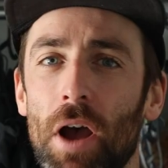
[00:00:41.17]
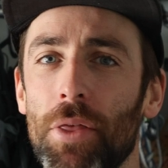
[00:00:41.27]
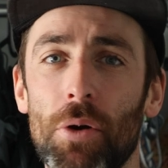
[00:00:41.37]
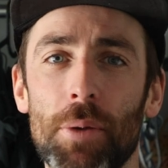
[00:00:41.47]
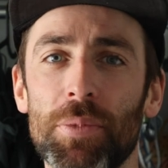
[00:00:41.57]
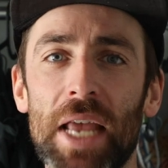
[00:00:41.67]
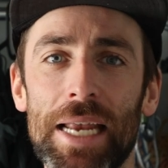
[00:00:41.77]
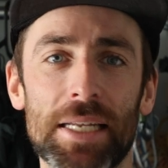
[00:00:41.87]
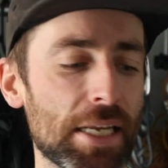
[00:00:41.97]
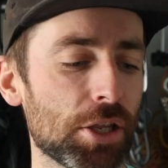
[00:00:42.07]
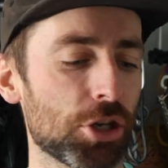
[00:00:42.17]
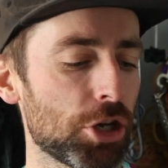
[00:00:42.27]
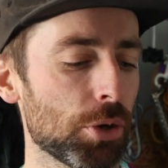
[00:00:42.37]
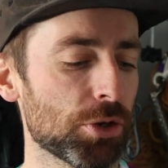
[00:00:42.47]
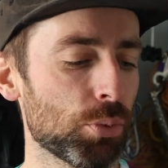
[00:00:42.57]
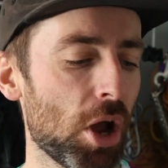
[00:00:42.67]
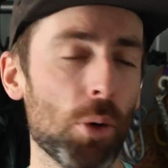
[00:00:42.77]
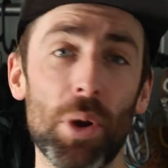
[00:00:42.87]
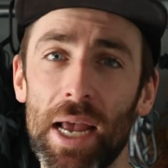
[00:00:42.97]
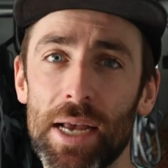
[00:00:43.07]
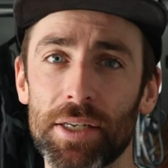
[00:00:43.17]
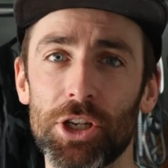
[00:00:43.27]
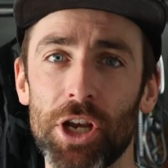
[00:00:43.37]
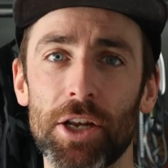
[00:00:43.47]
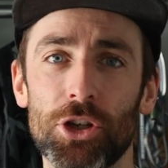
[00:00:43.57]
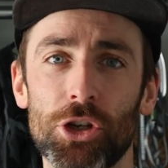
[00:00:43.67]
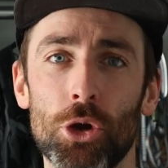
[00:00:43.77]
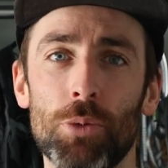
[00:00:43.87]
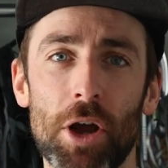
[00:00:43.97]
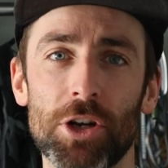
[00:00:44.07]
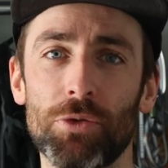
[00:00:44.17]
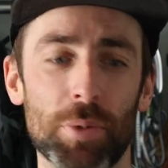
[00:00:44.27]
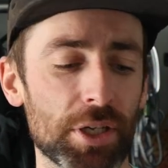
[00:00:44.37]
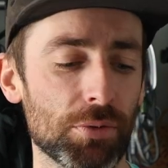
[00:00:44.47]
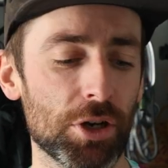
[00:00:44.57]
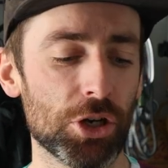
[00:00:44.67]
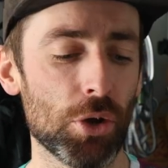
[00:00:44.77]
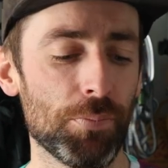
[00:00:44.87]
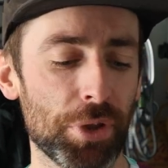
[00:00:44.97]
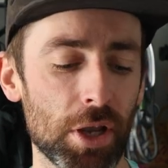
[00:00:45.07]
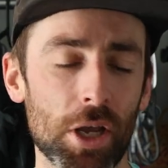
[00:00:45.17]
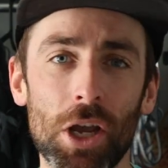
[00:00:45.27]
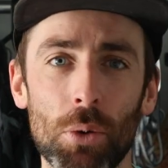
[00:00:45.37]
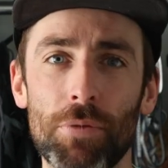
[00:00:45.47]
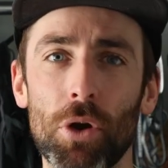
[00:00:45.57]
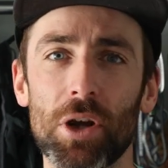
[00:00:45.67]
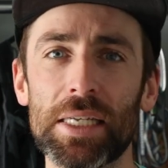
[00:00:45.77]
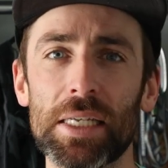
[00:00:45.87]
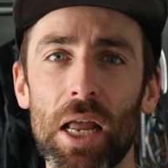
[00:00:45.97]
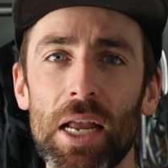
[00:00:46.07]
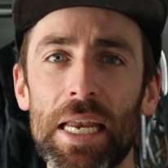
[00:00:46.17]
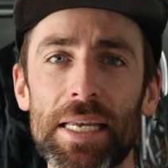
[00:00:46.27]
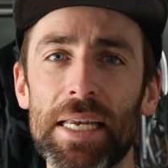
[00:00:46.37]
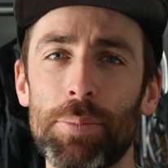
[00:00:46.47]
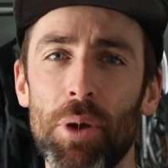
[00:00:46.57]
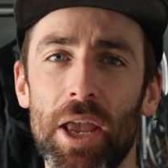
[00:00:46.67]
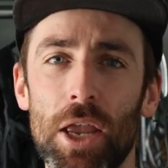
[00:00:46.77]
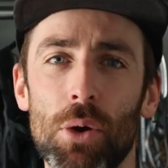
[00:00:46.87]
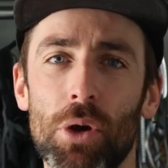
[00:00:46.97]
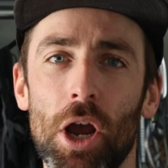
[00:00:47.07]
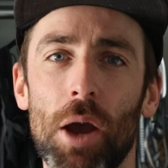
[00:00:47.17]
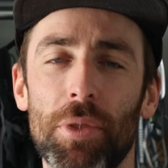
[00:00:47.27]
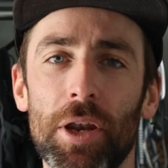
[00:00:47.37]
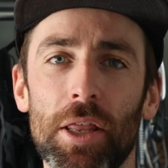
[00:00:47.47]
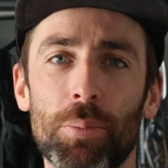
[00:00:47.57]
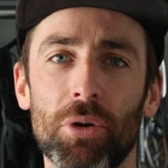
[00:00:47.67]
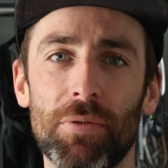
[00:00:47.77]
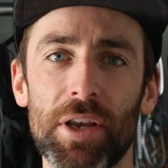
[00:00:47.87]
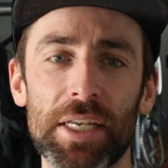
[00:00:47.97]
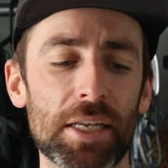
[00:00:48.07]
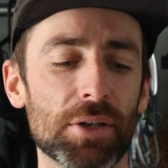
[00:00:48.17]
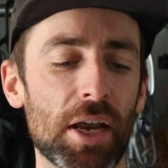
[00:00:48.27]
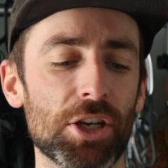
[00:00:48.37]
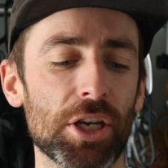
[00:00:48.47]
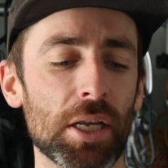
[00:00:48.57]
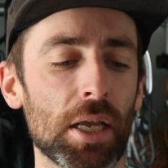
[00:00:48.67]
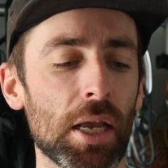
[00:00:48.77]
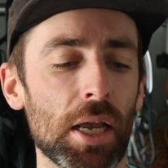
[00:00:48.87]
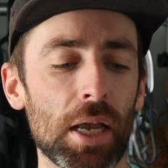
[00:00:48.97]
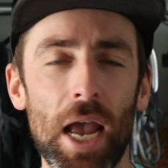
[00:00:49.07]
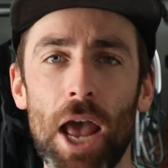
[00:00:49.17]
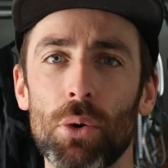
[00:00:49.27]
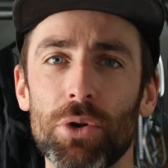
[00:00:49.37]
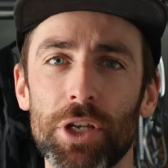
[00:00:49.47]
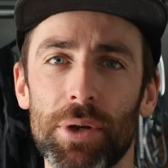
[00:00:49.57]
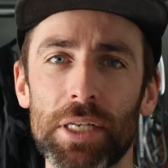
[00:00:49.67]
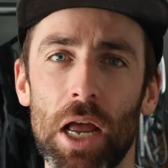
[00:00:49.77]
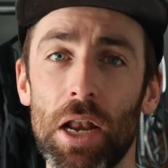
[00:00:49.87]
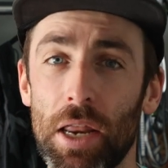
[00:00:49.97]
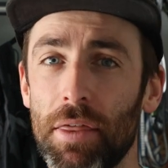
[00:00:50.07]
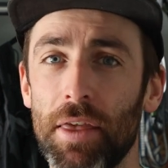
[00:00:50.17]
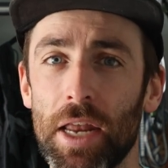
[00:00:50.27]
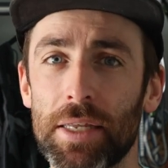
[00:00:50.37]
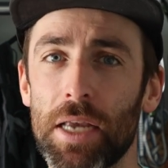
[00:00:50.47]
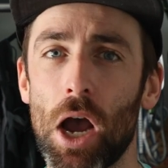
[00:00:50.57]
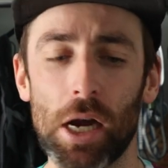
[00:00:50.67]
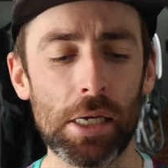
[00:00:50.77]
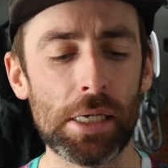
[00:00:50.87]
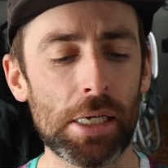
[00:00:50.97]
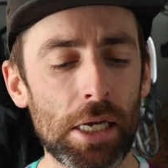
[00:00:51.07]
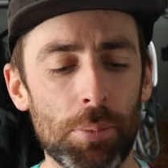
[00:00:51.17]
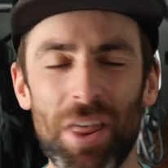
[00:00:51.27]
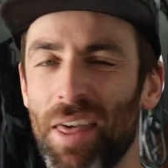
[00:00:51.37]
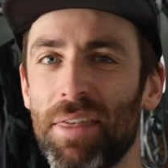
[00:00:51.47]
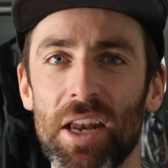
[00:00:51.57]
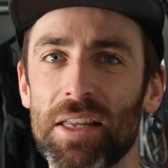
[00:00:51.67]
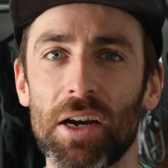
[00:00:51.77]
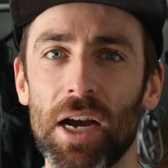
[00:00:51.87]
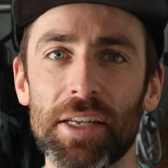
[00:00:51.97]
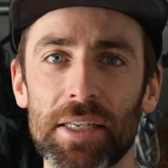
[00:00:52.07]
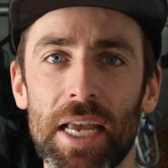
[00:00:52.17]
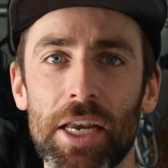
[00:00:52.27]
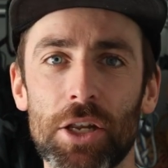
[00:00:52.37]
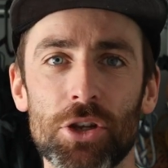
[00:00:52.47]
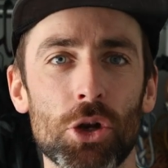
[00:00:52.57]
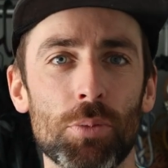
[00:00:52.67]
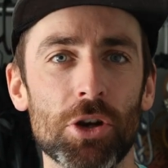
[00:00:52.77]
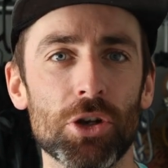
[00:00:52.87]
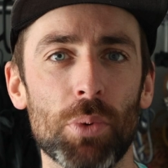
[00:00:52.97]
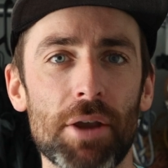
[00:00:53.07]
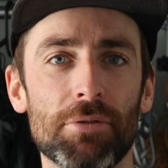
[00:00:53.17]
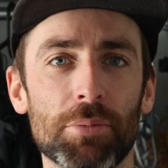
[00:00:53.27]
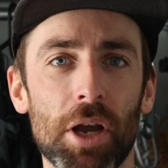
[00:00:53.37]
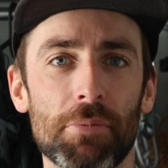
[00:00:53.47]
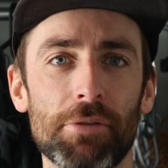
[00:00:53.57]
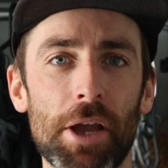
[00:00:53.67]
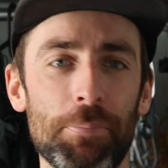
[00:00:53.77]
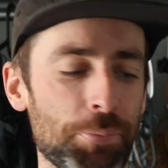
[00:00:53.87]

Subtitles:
other updates in the shoe as well, but it hasn't changed too much from its original. We've got a slightly deeper heel cup than in the previous iteration, and also a slightly thinner tongue, but that thinner tongue hasn't taken too much away from comfort.